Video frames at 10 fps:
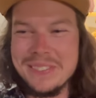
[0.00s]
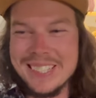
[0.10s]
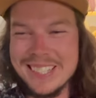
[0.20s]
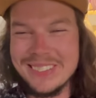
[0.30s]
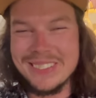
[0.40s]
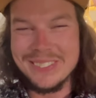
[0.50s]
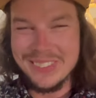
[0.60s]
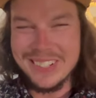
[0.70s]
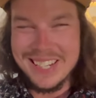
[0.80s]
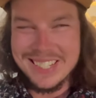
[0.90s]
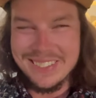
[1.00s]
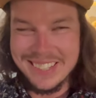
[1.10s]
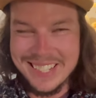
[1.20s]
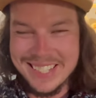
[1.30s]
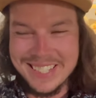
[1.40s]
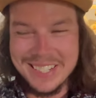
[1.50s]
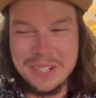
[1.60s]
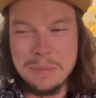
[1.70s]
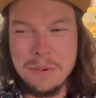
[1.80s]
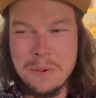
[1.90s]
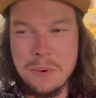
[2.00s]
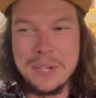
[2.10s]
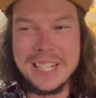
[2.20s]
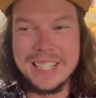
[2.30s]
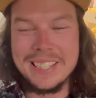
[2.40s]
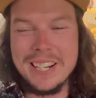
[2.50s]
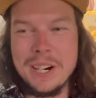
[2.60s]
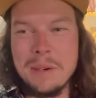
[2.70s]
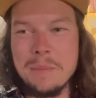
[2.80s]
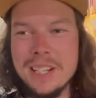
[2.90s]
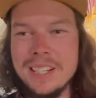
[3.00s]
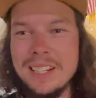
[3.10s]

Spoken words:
So we got some things to do before we get there. But,